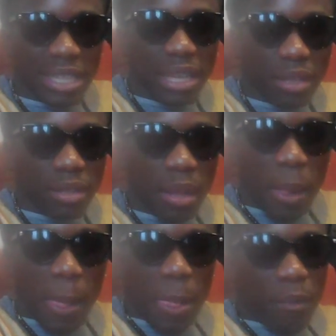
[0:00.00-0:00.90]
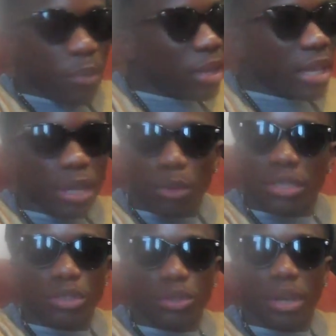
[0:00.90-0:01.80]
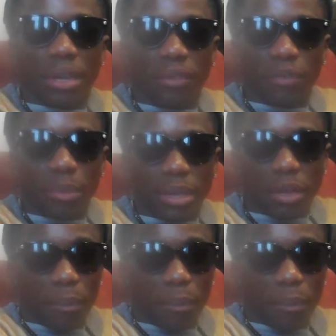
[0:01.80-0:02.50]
singing, he wasn't strong enough for me